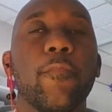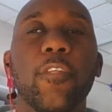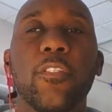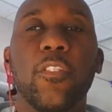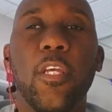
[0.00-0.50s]

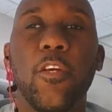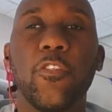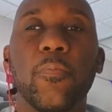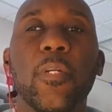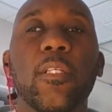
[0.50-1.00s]

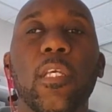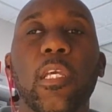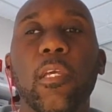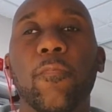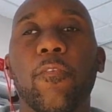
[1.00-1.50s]
sales, but I think
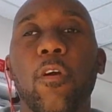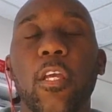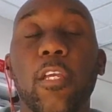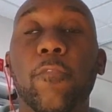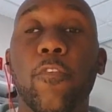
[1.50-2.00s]

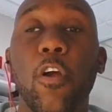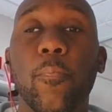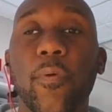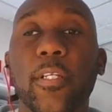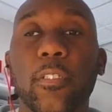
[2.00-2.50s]

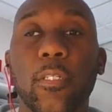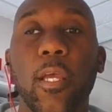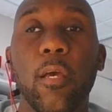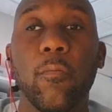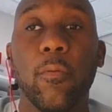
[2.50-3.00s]
InkFrog breaks it
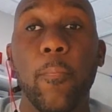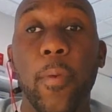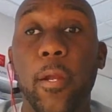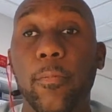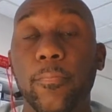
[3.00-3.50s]
down
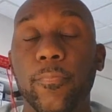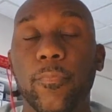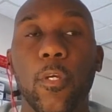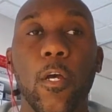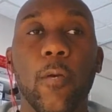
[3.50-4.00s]
better,
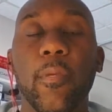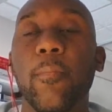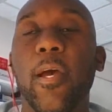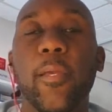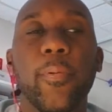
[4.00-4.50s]
in
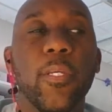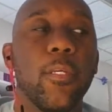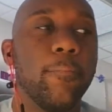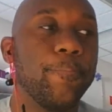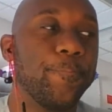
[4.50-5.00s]
my
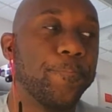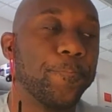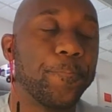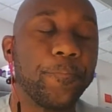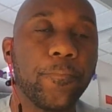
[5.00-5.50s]
opinion.
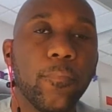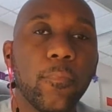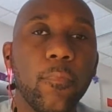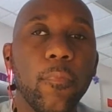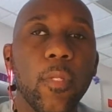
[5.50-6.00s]

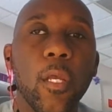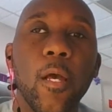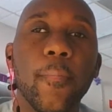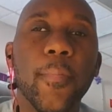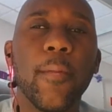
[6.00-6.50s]

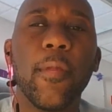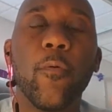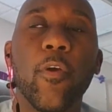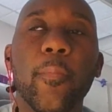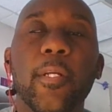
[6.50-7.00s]
But I'm
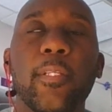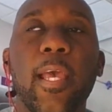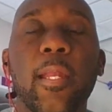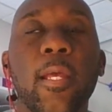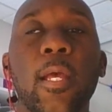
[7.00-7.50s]
not worried about
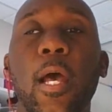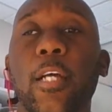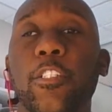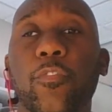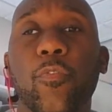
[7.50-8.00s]
that.
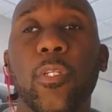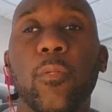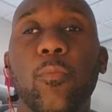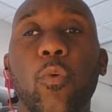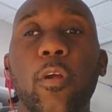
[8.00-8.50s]
I just
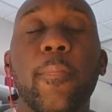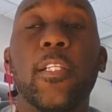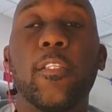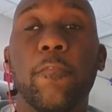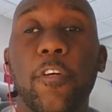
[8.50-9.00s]
really worried
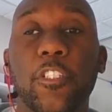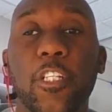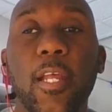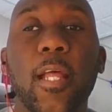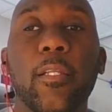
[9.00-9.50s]
about the
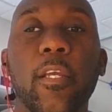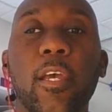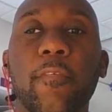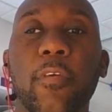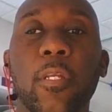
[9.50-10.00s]
functionality
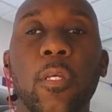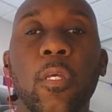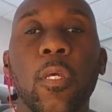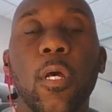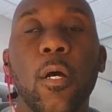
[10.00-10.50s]
of it,
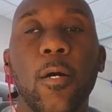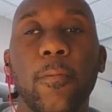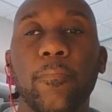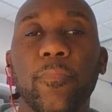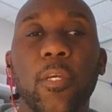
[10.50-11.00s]

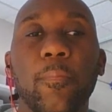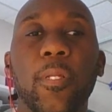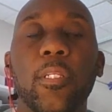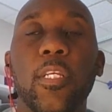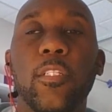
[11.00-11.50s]
the
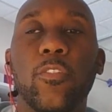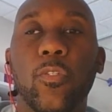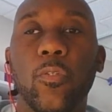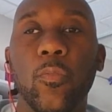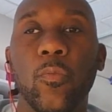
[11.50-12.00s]
ability
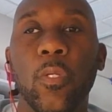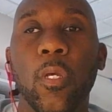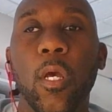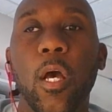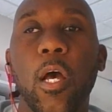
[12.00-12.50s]
to
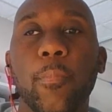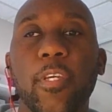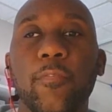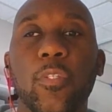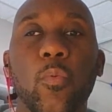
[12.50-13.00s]

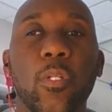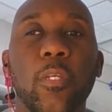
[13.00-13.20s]
give someone